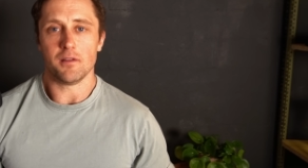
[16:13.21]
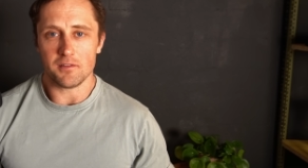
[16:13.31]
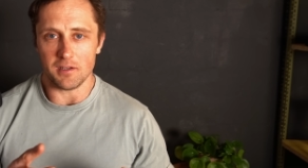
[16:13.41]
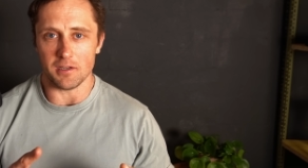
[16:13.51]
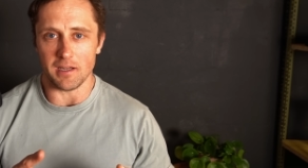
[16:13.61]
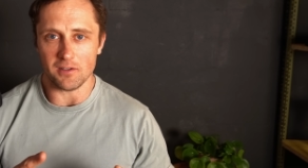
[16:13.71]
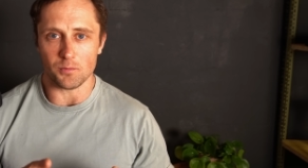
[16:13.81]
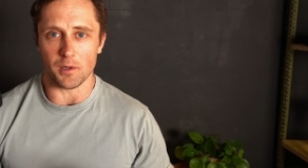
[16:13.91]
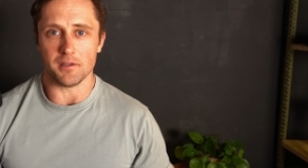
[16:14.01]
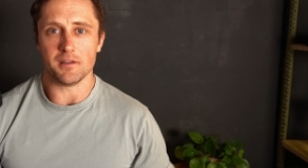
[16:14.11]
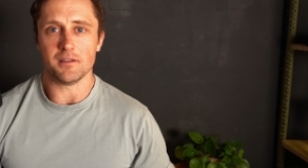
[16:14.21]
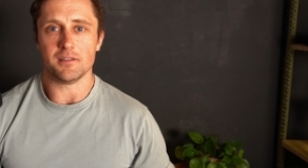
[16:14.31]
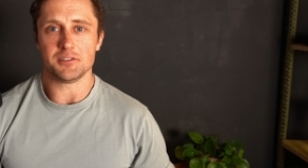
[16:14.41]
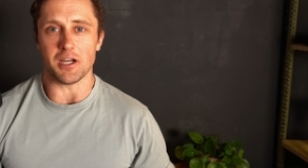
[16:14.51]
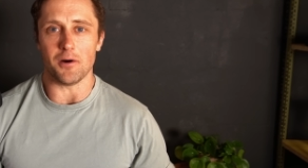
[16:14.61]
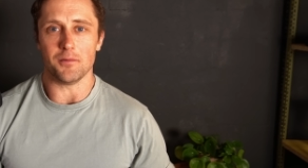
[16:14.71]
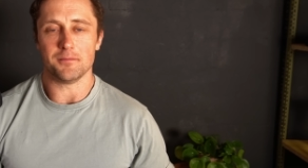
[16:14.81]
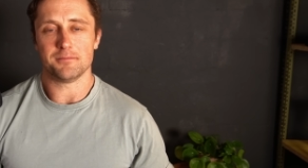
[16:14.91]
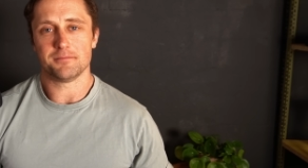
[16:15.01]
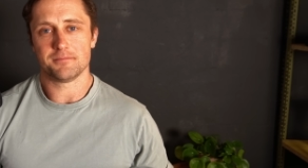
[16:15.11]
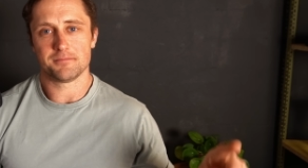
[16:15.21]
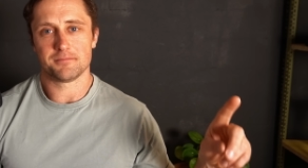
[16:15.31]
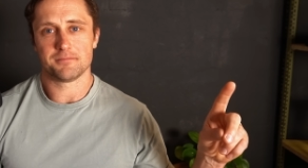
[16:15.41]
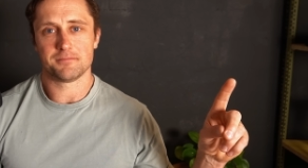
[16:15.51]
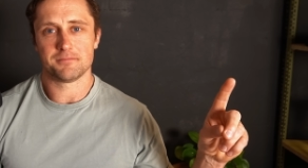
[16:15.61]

See you in the next one.